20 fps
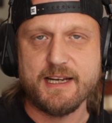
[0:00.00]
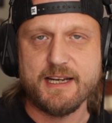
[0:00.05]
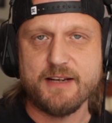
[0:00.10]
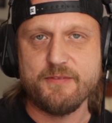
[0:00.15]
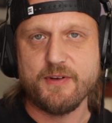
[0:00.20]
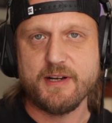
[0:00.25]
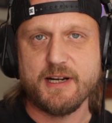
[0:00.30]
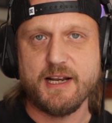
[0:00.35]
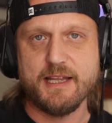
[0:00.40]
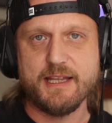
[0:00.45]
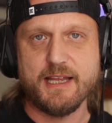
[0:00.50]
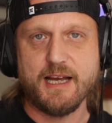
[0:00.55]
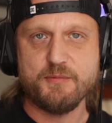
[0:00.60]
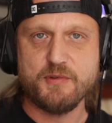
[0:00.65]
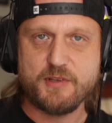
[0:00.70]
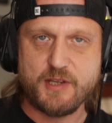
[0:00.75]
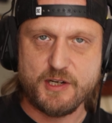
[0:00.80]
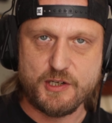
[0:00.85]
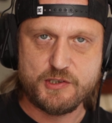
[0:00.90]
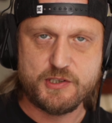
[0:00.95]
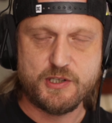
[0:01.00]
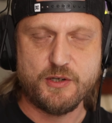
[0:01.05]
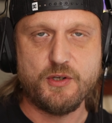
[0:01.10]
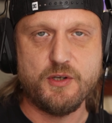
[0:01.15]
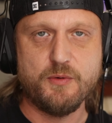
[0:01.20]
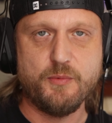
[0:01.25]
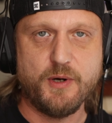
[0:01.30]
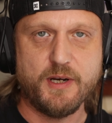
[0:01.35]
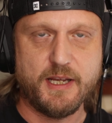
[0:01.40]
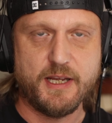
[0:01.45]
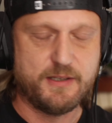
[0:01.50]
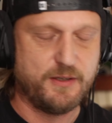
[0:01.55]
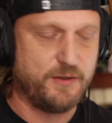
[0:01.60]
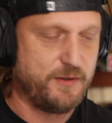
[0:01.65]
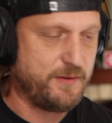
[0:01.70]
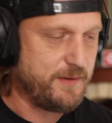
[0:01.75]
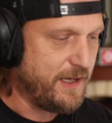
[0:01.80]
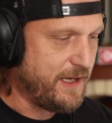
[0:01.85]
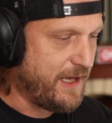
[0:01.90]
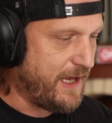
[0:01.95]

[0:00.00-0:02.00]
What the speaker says: anything like that. I'm just going to show you what I do.